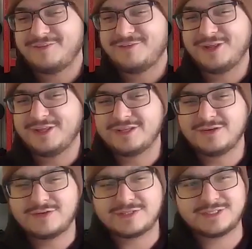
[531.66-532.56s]
really didn't know
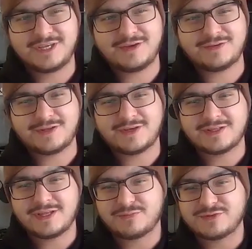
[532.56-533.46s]
what to say when
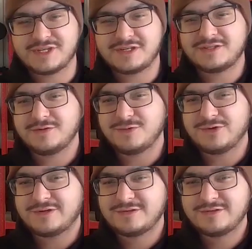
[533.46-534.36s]
they presented the
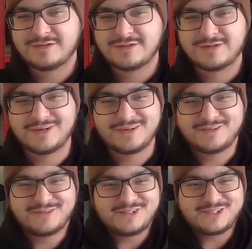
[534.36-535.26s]
award.
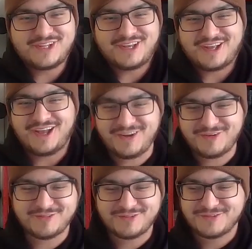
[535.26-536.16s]
We're just like, I
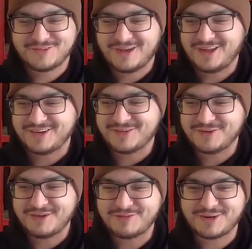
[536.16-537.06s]
don't know.
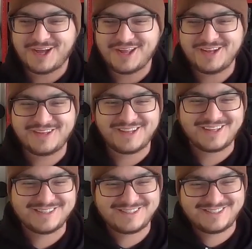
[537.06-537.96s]
We never got anything
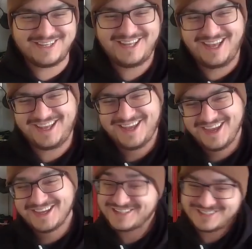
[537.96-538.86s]
like this.
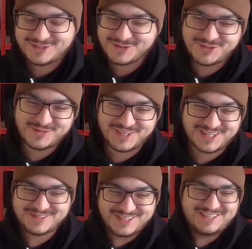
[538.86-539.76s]
It's true
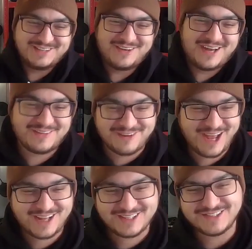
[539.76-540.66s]
because we didn't know how to
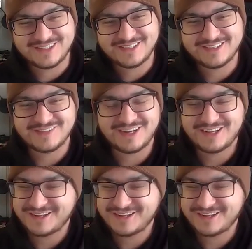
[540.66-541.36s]
react to it, right?